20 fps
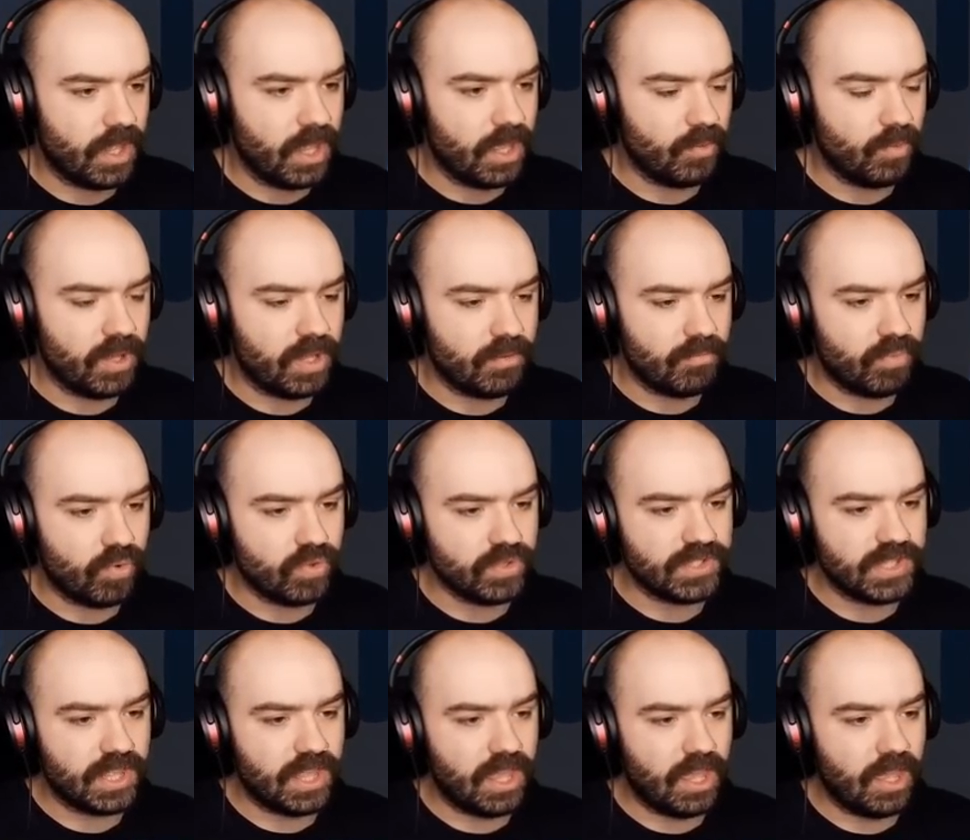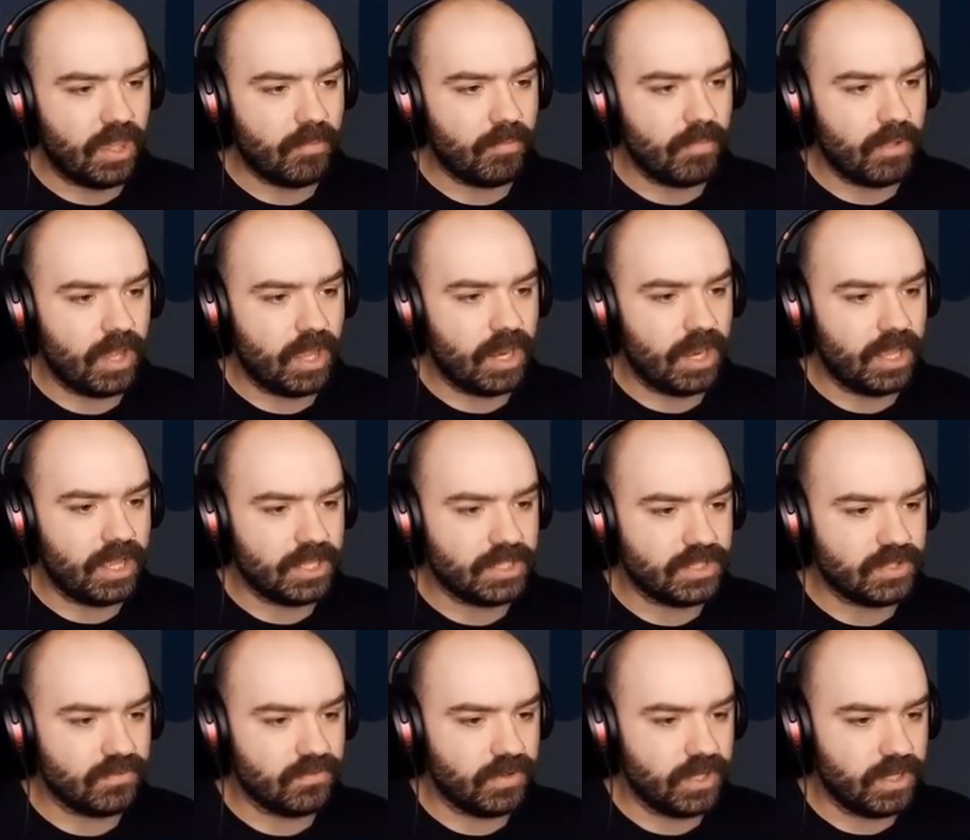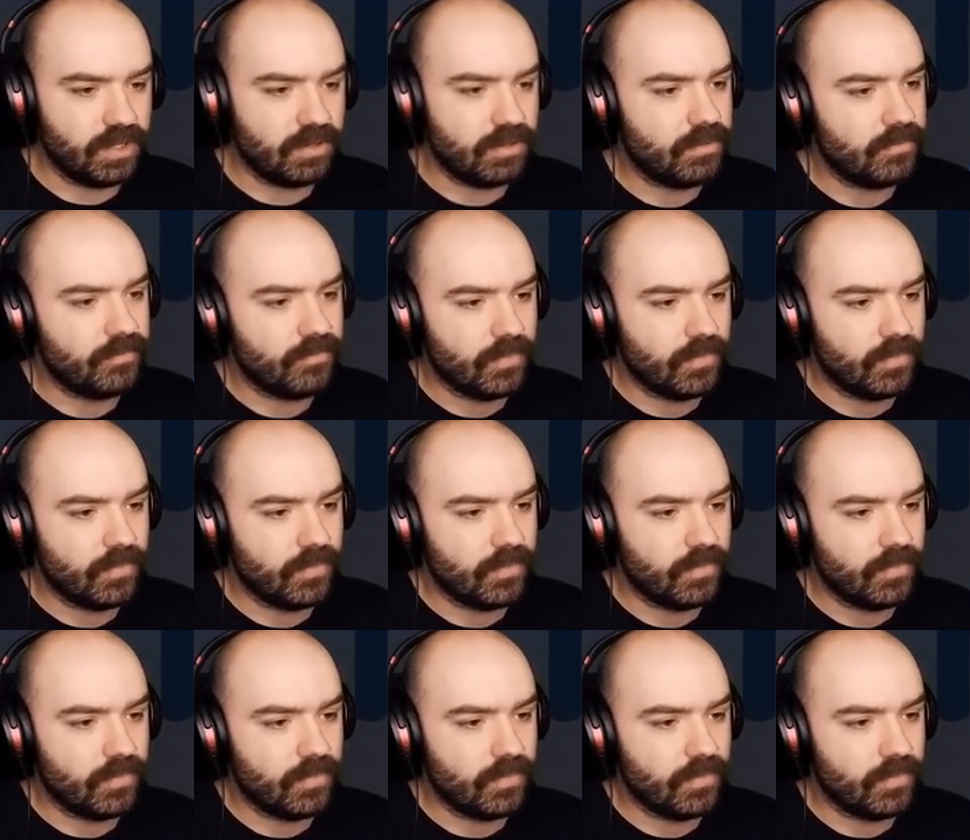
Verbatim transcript: And we can pause the game and I get to read.